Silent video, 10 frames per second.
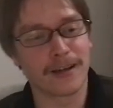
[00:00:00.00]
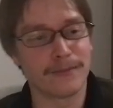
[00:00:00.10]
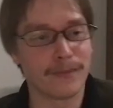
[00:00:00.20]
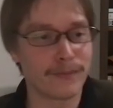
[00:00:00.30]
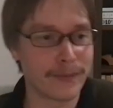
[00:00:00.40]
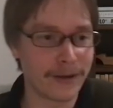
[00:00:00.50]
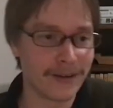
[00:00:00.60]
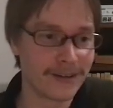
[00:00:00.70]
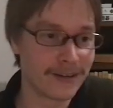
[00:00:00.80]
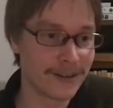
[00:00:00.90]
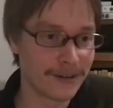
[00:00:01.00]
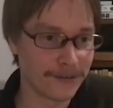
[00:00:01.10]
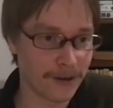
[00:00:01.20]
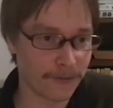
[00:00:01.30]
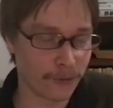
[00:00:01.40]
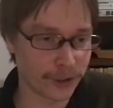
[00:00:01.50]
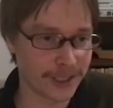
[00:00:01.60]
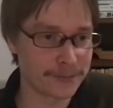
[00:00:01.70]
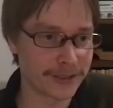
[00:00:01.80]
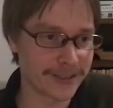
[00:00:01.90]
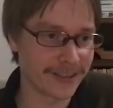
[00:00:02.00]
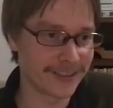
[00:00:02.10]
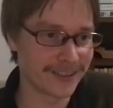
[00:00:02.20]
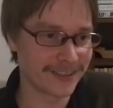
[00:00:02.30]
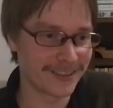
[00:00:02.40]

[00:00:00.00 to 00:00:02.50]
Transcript: maybe 14%.